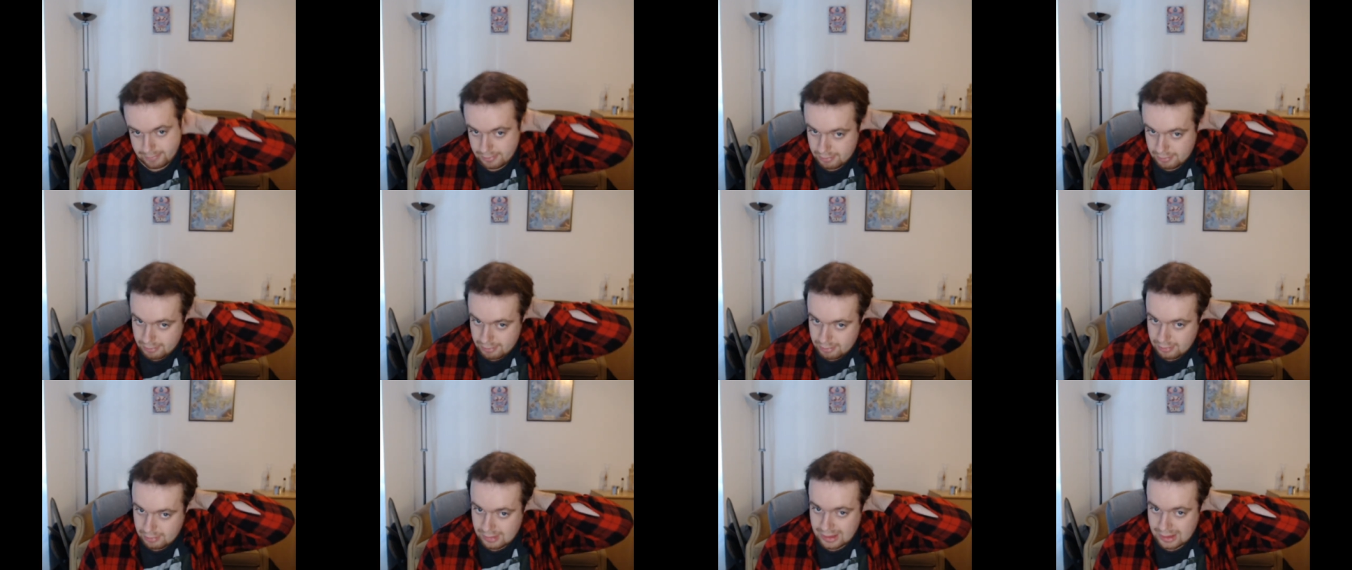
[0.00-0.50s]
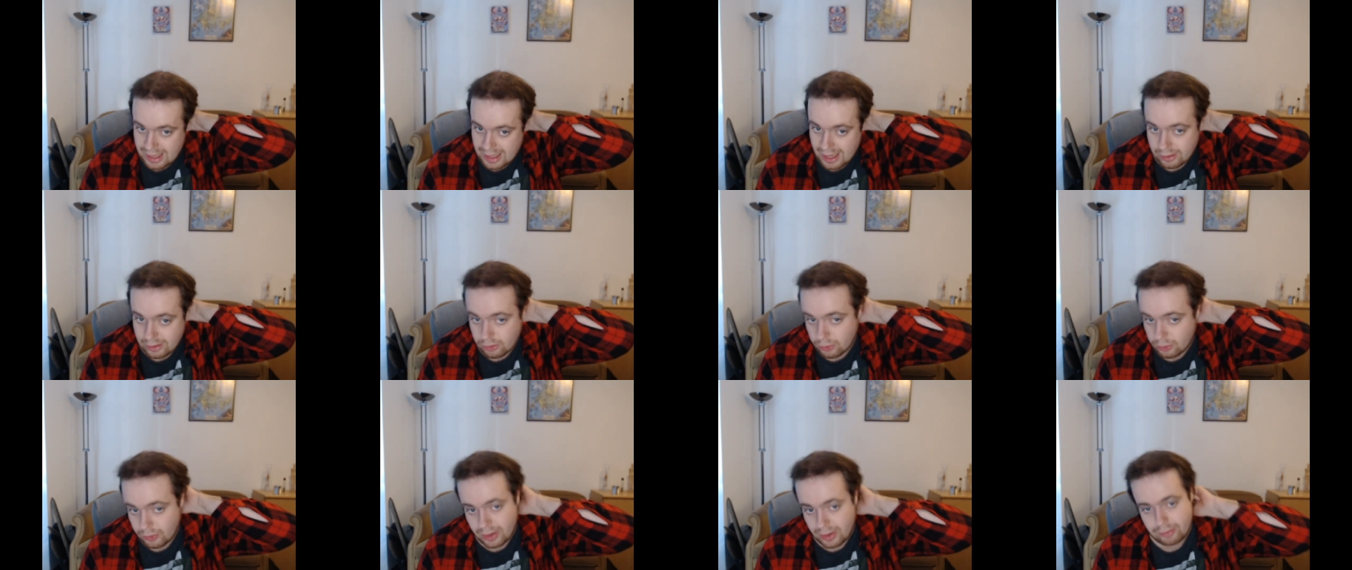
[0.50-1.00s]

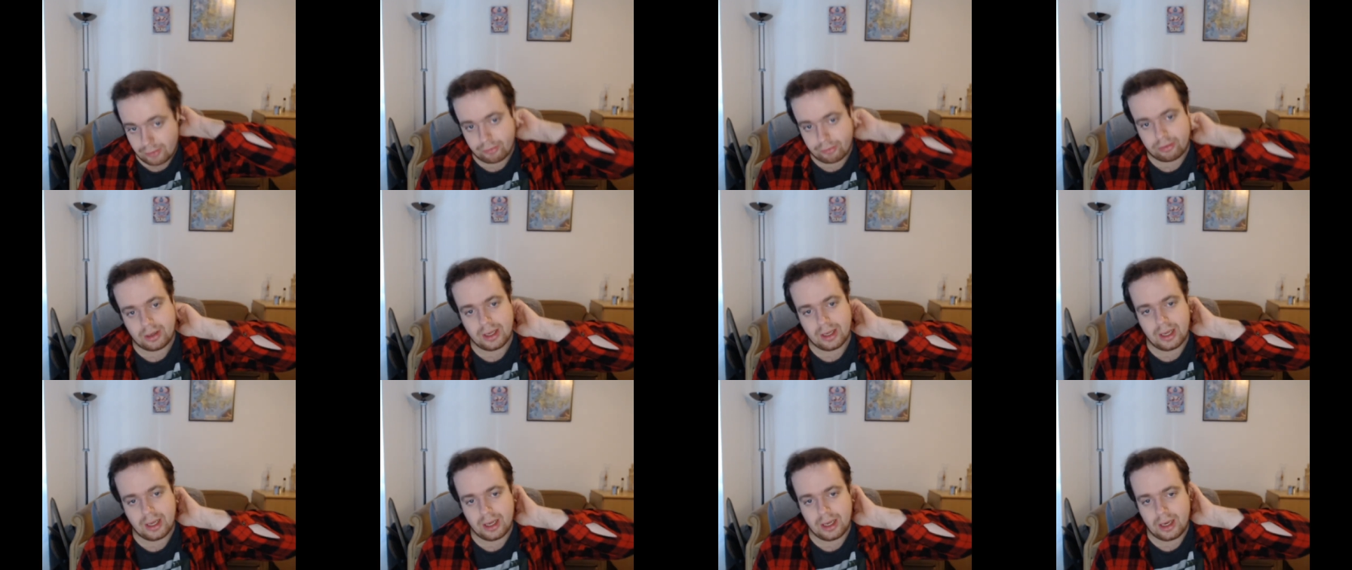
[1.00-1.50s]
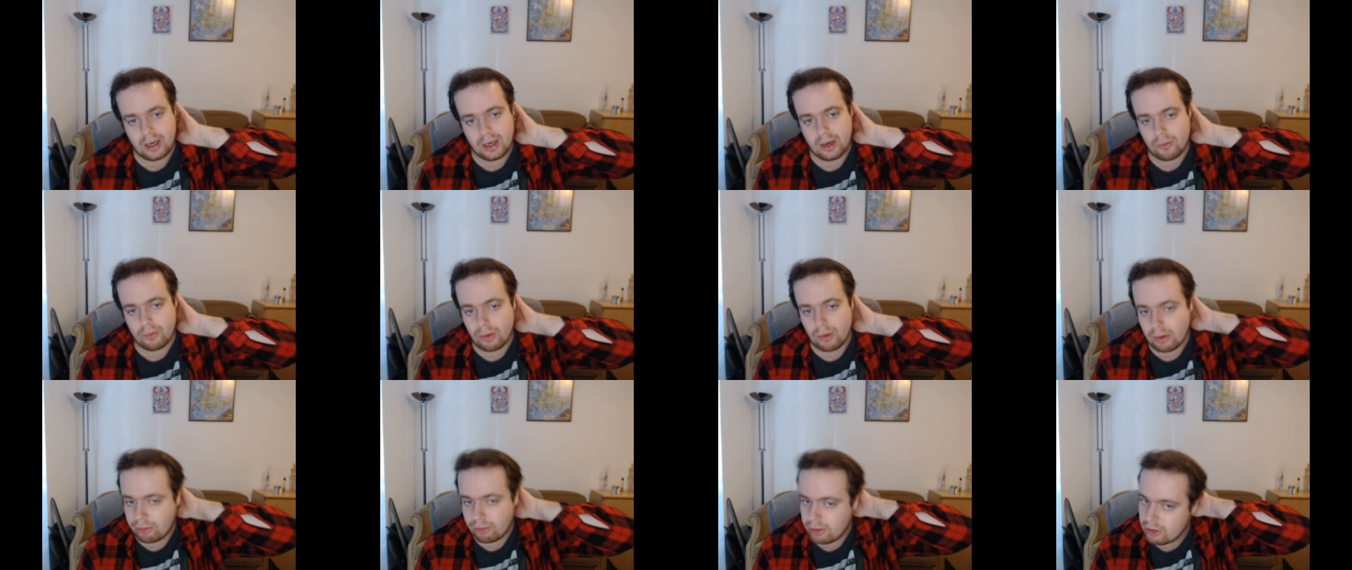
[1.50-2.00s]
that roughly,
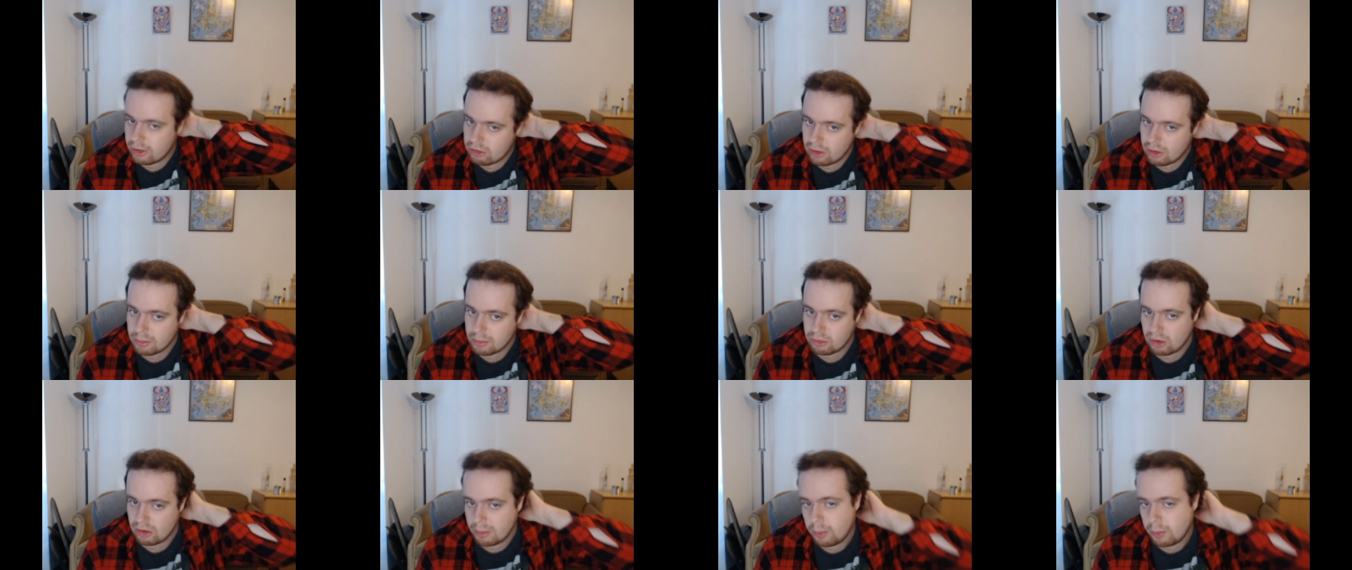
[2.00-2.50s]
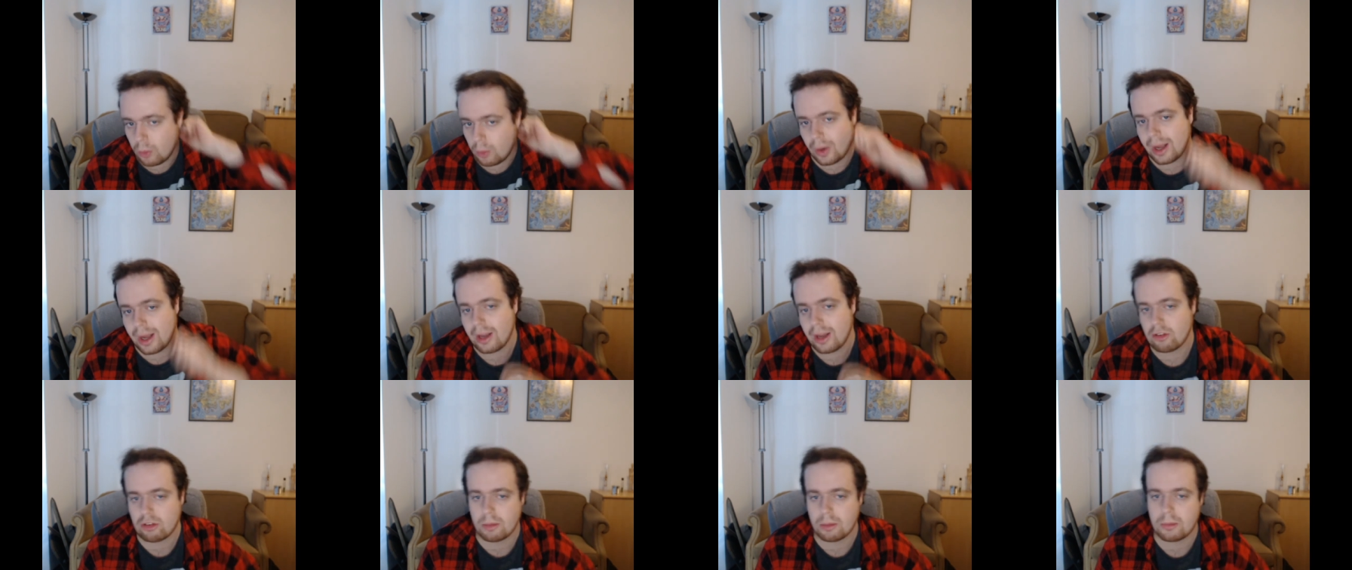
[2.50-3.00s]
roughly sums up why
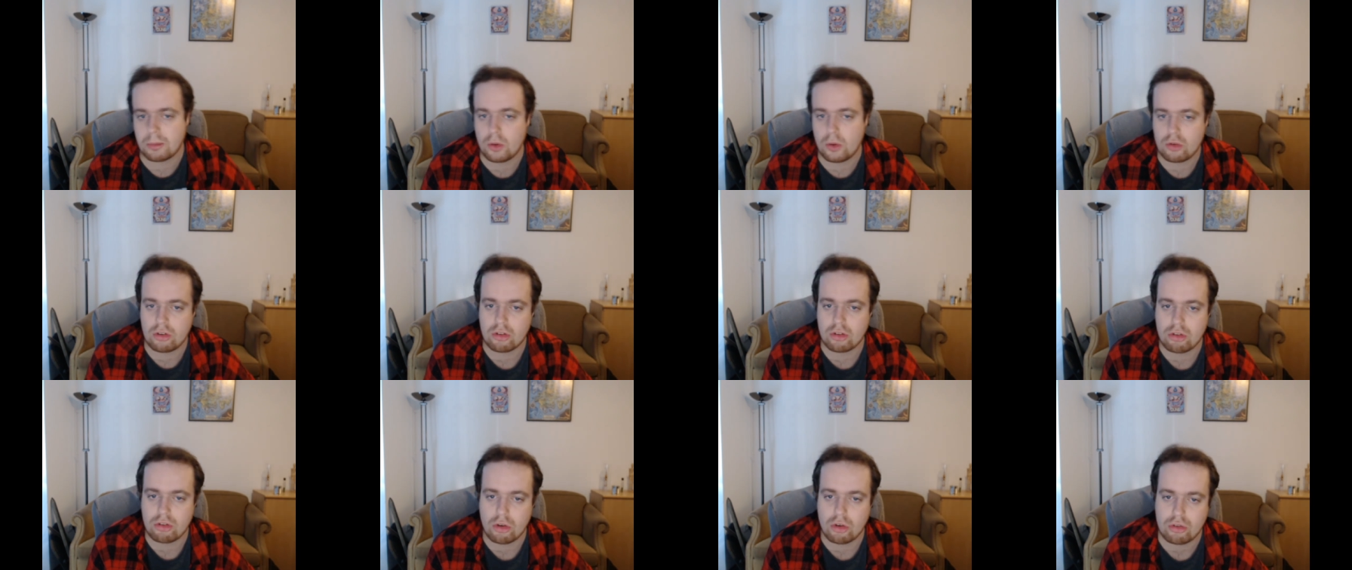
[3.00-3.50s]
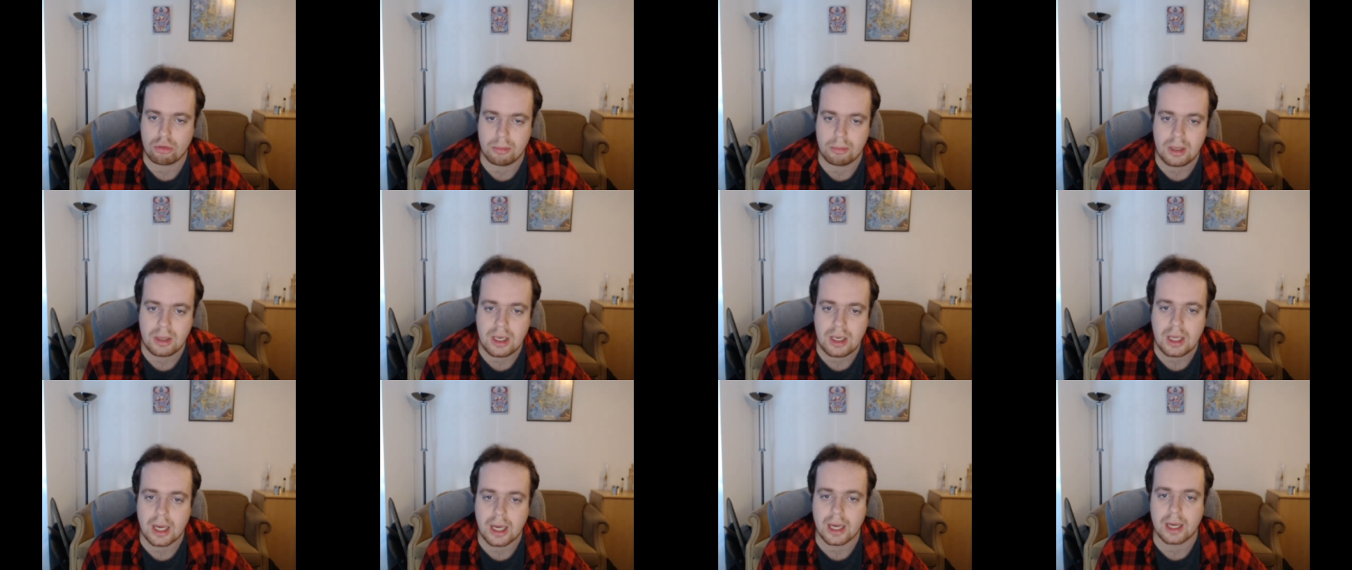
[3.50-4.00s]
I stopped using social
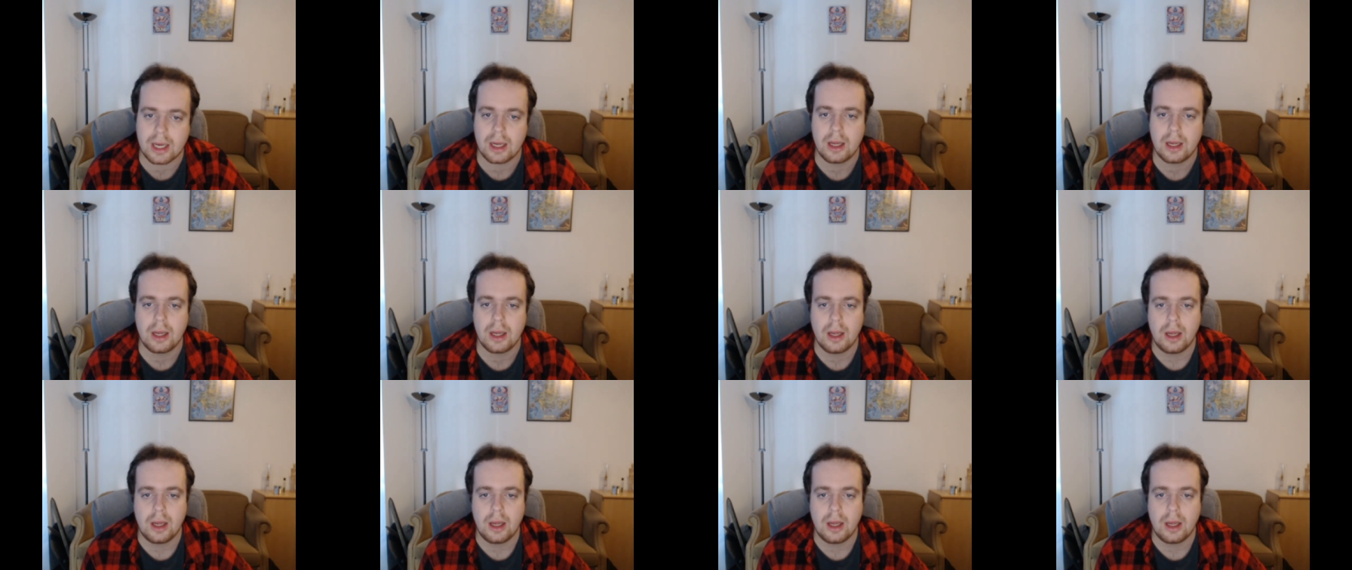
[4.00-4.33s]
media.